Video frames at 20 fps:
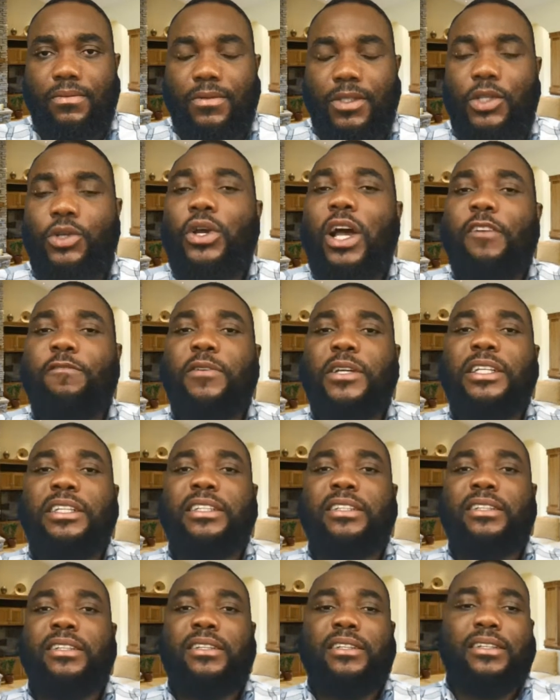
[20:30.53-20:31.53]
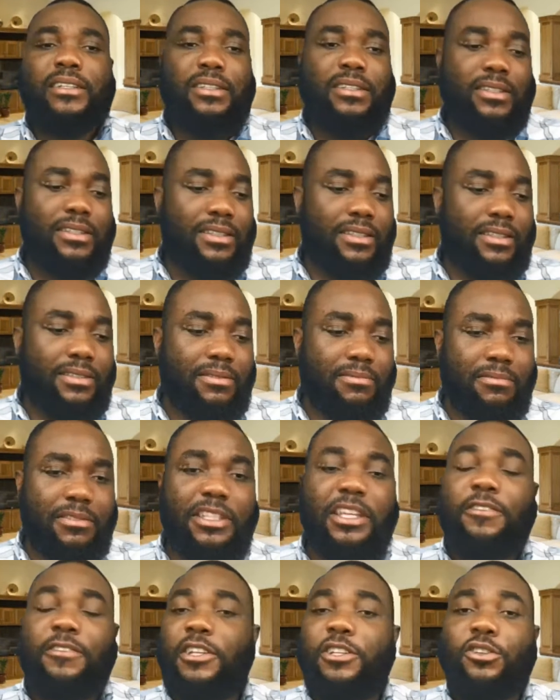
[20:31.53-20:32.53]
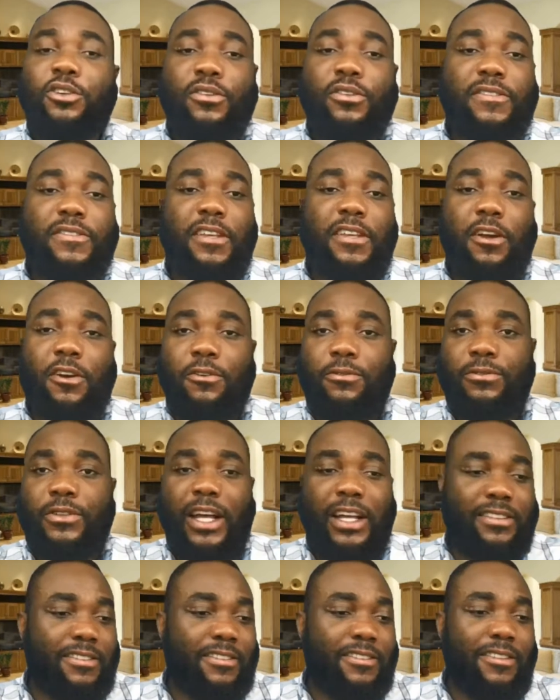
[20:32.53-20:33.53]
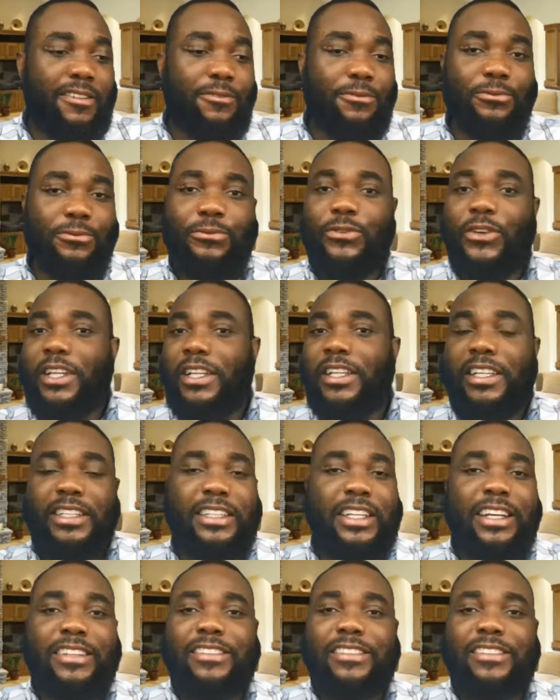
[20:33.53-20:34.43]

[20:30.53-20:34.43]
You have been giving yourself that feeling,